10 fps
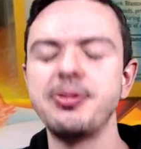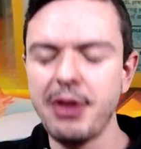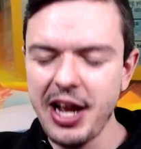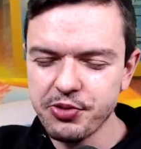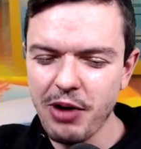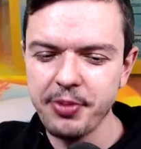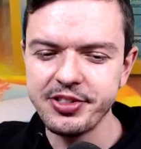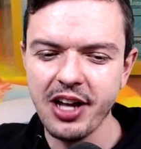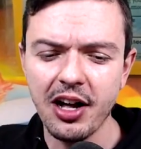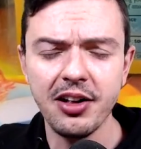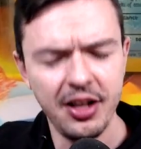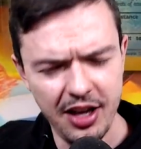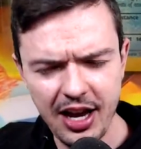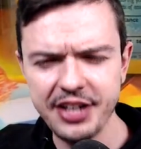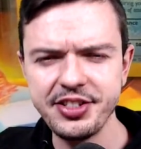My name is Rhymestyle.
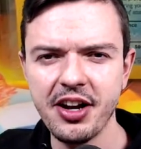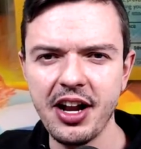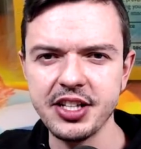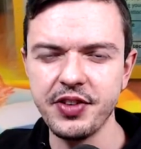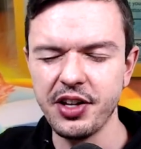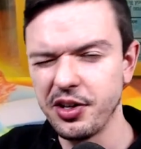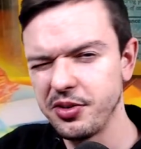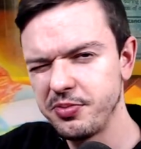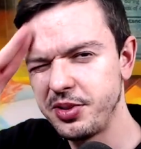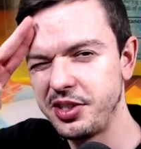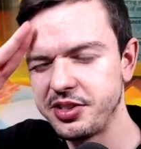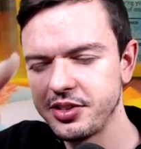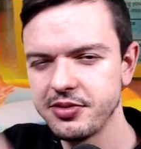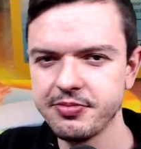I'll see you in the next video. Peace.